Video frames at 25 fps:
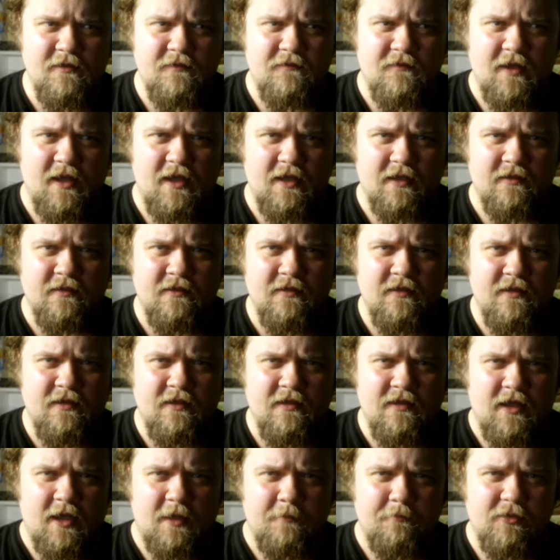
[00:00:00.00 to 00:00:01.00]
that
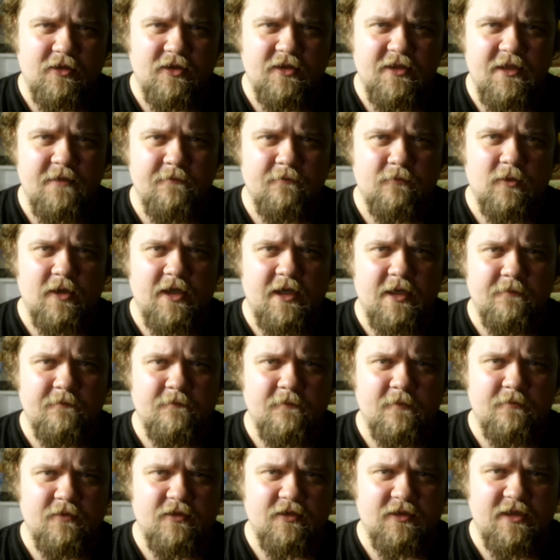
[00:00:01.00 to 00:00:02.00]
I believe ran
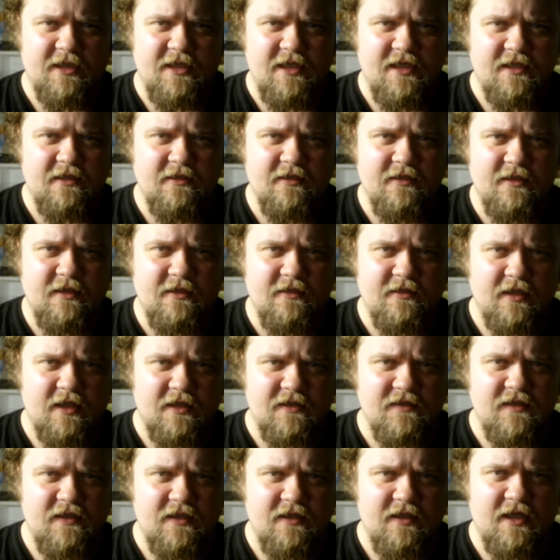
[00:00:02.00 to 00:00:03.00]
from the late
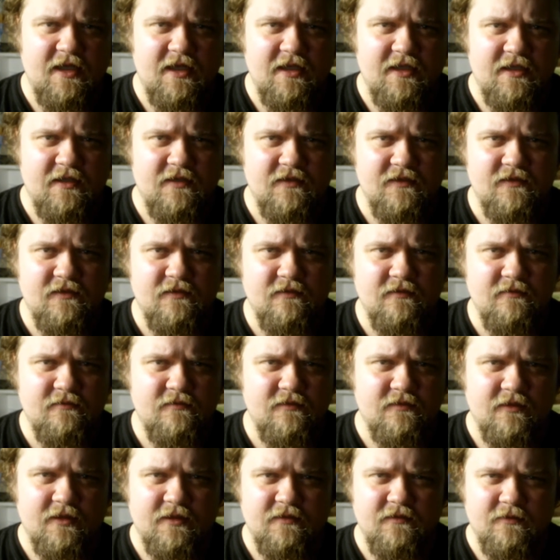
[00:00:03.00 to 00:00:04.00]
1980s
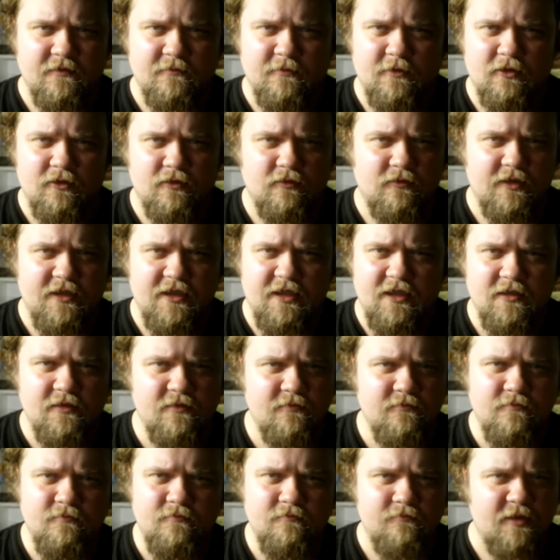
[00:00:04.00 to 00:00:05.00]
to like the early,
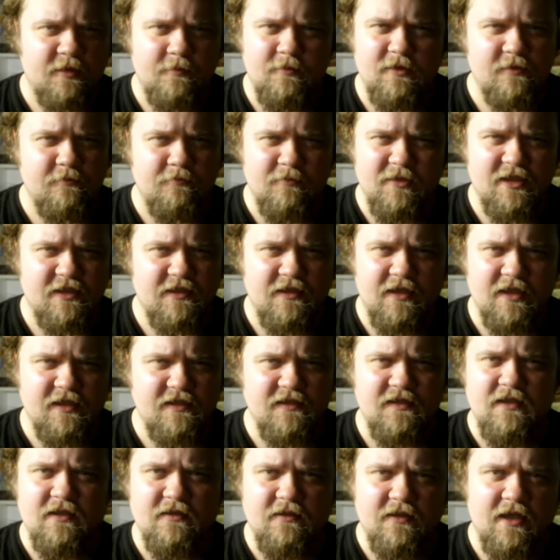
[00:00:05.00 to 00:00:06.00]
maybe the
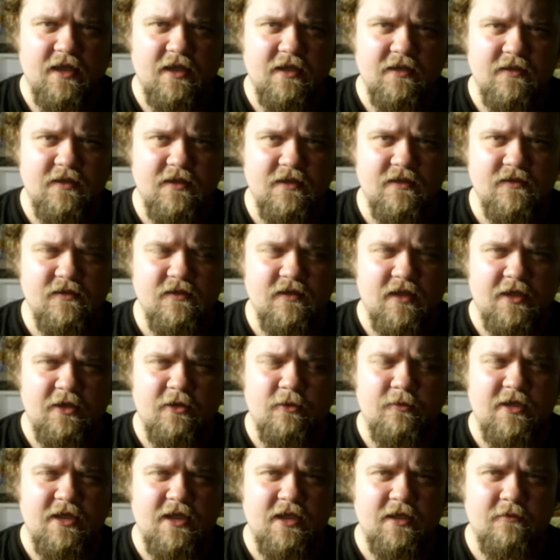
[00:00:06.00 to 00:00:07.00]
mid-1990s. I
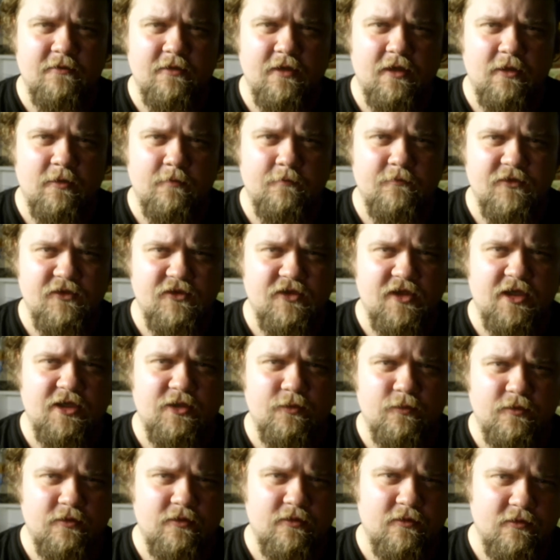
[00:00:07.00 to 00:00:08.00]
know he had the
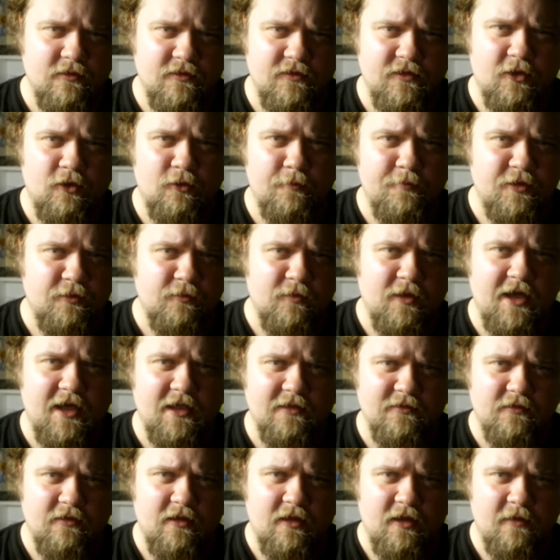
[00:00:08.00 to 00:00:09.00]
genuine nerd Toby
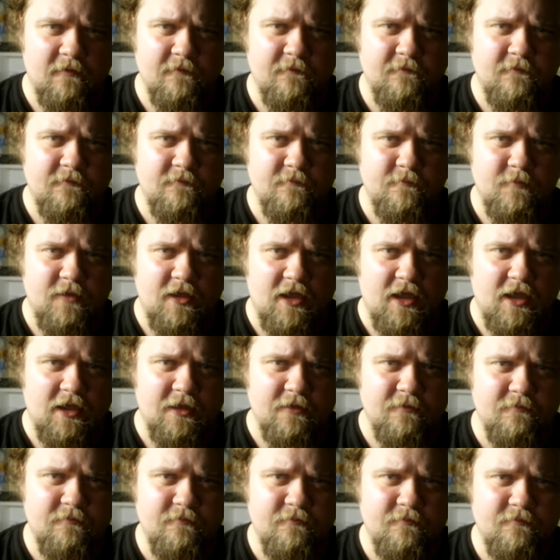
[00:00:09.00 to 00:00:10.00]
Radloff on